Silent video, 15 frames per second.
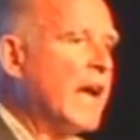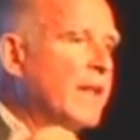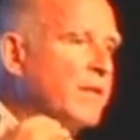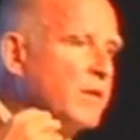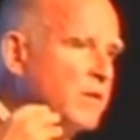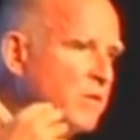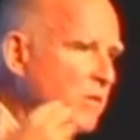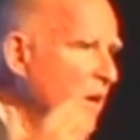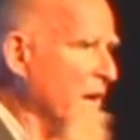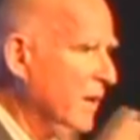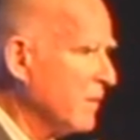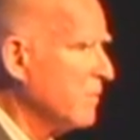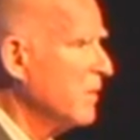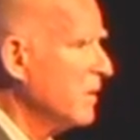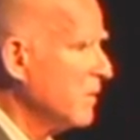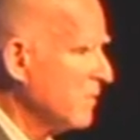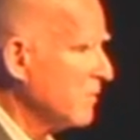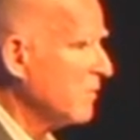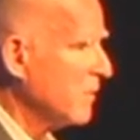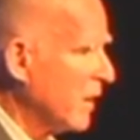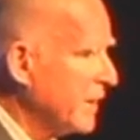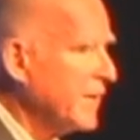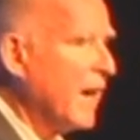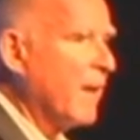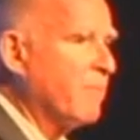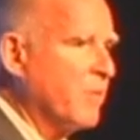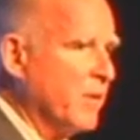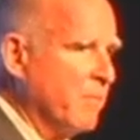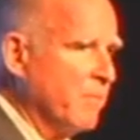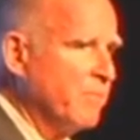and then you got to
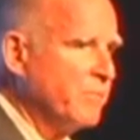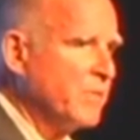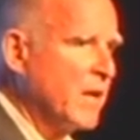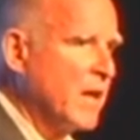adopt them.